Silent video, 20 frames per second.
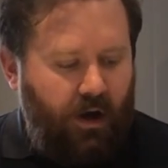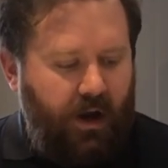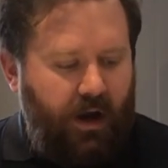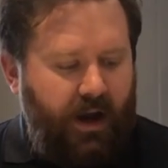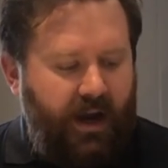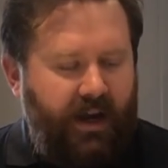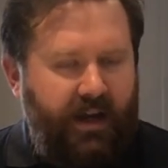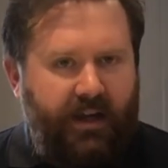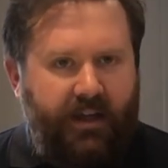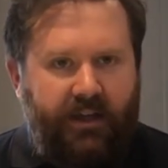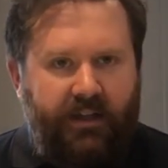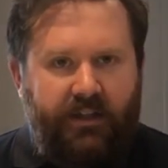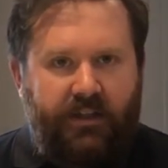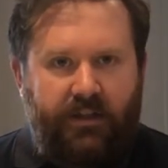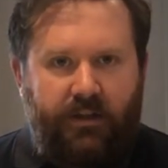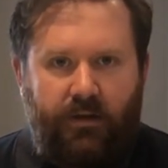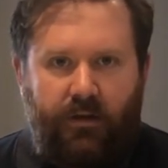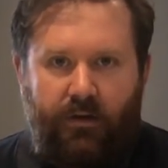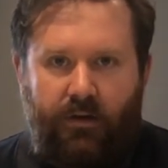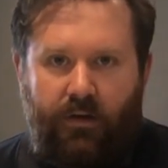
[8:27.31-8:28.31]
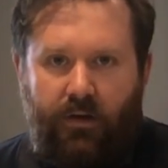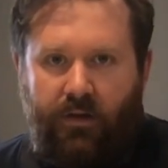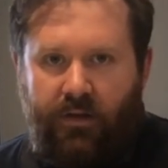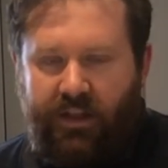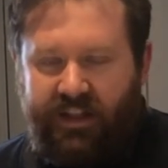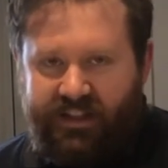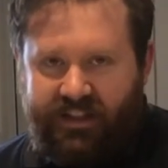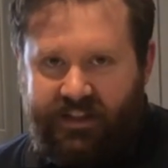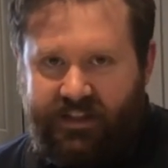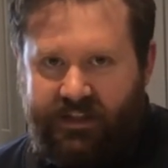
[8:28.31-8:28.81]
is,
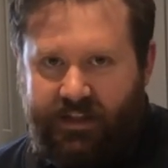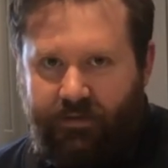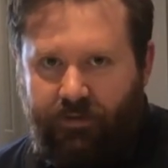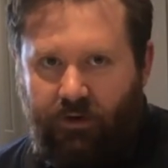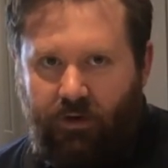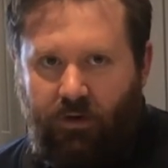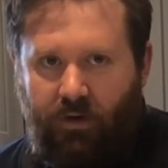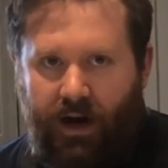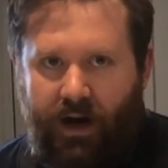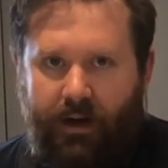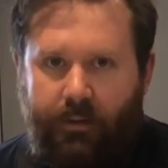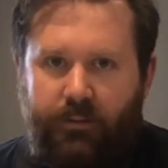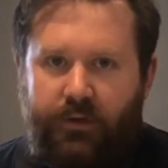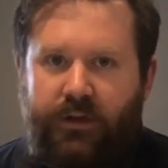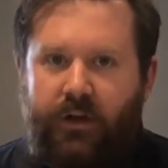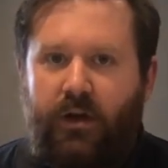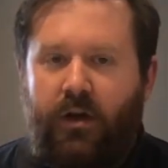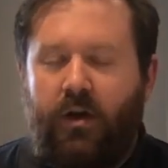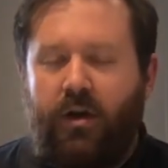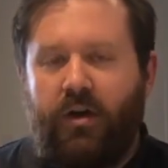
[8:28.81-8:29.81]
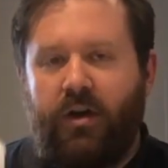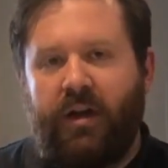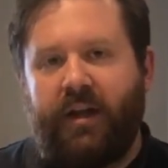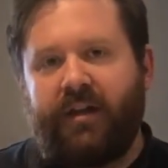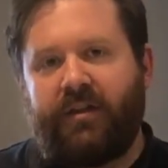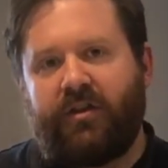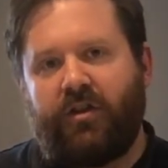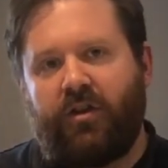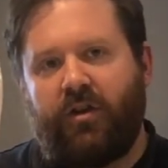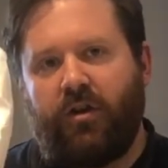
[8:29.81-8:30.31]
this is 7 grams, you need
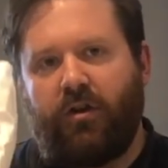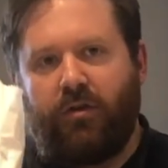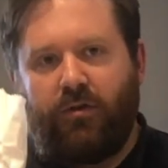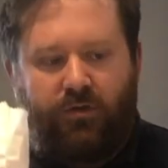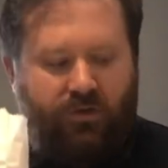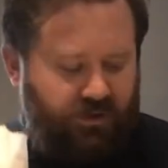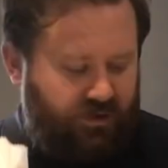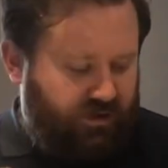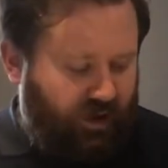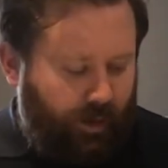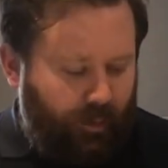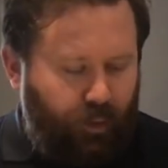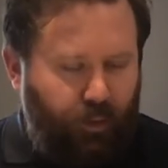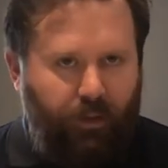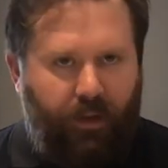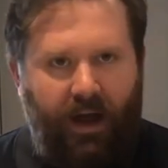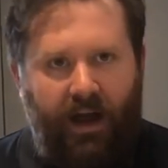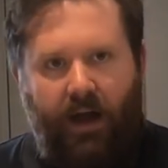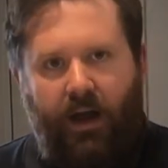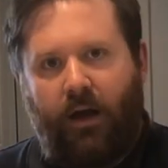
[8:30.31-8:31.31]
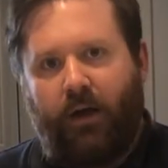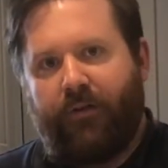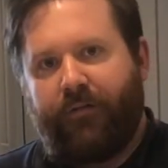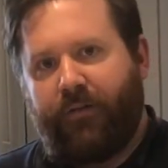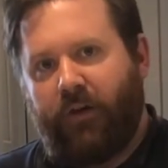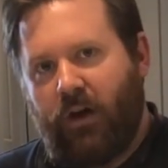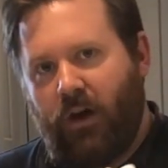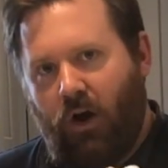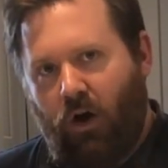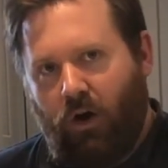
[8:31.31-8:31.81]
to use double that for
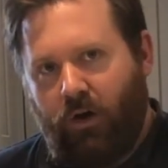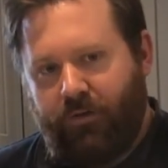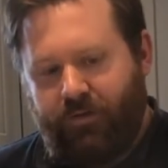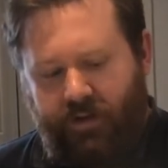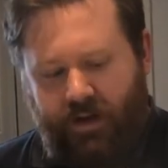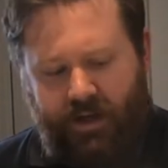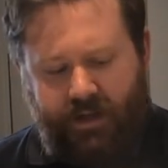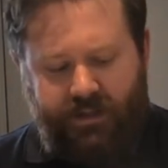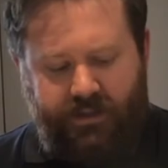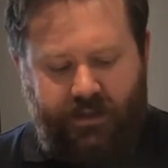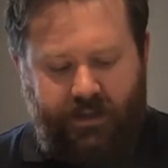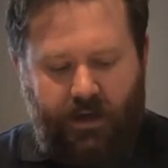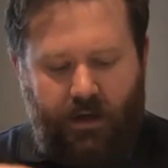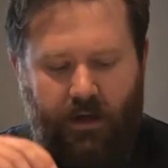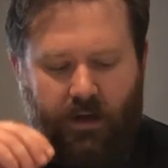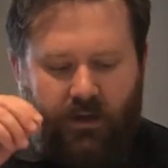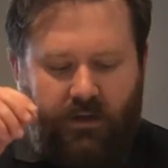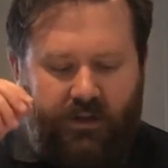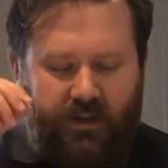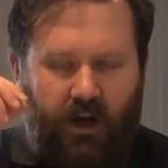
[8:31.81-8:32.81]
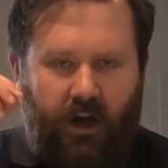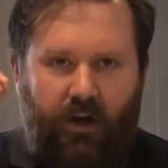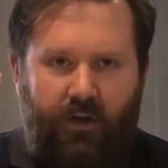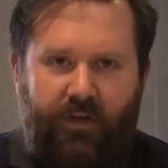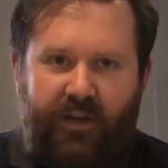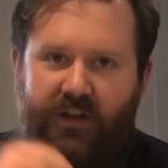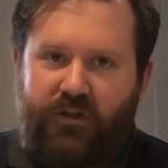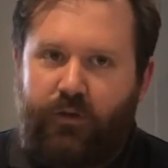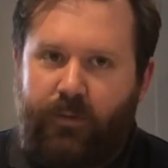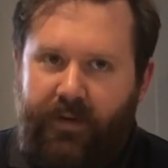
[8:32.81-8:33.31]
live yeast. So
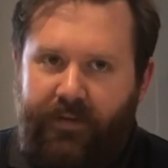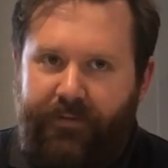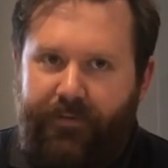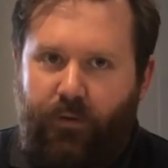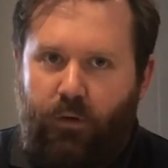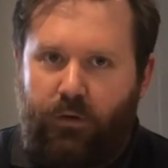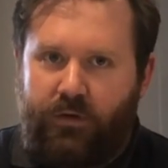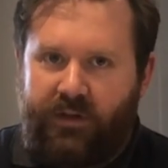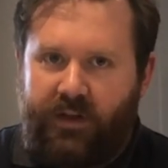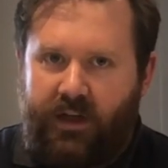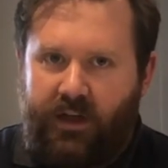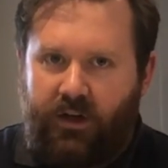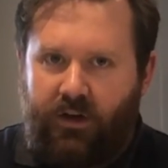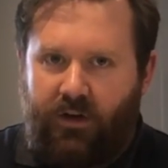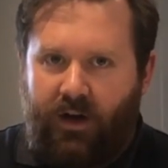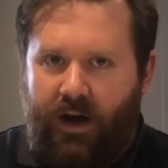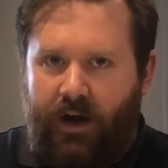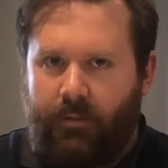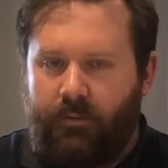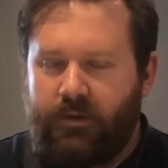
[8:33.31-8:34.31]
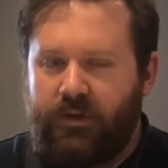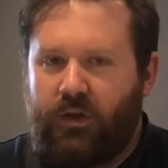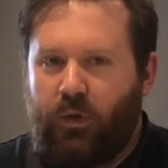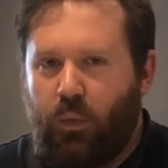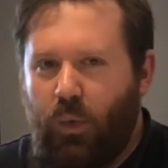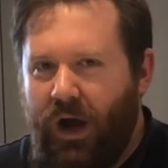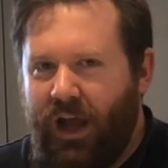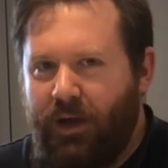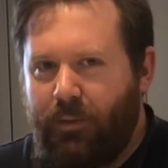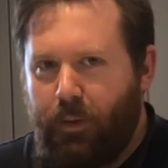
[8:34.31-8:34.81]
this will be 14 grams. The
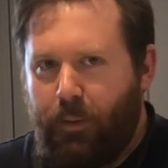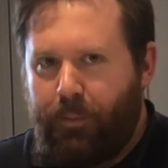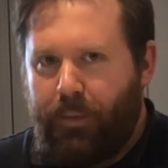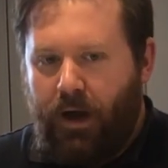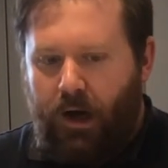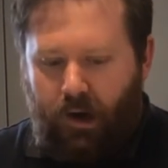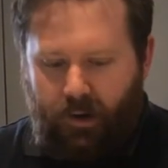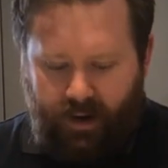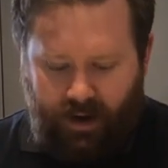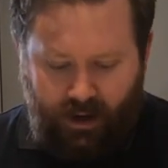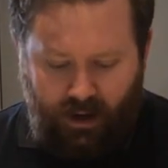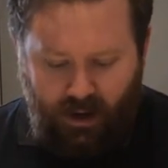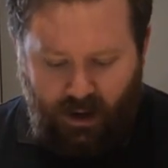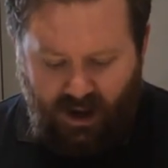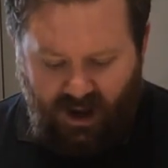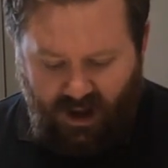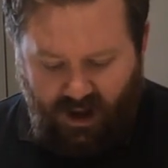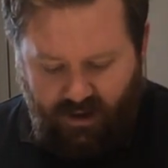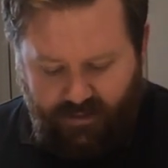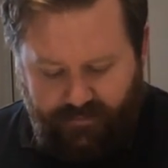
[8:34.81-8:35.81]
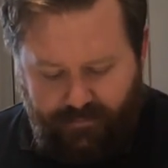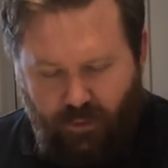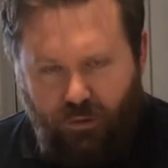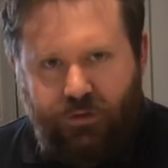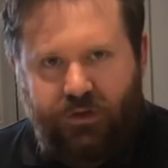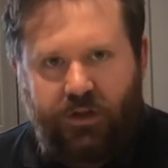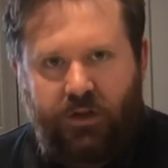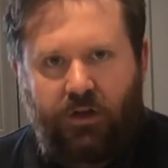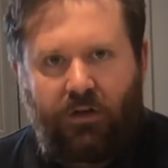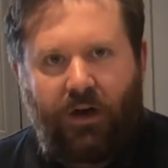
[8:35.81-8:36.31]
way you prepare it,
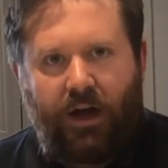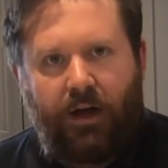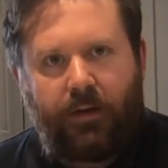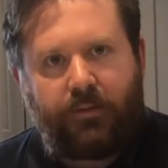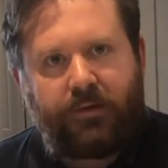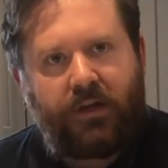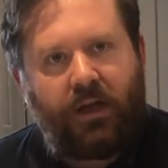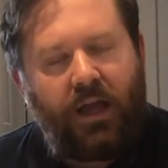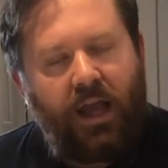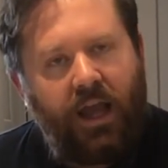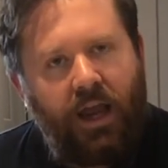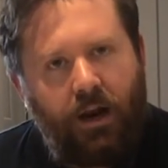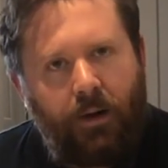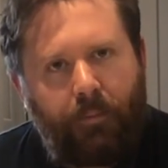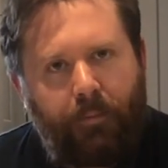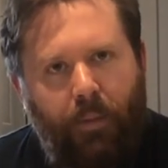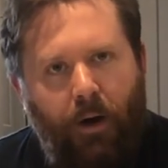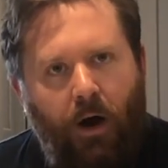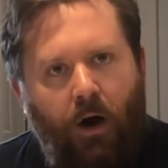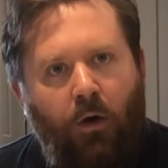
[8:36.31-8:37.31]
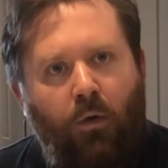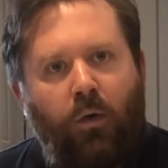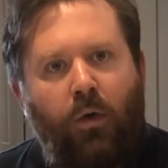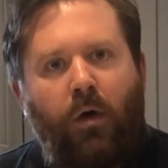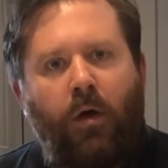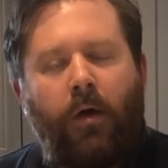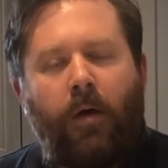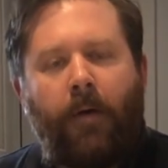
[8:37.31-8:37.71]
14 grams in a bowl,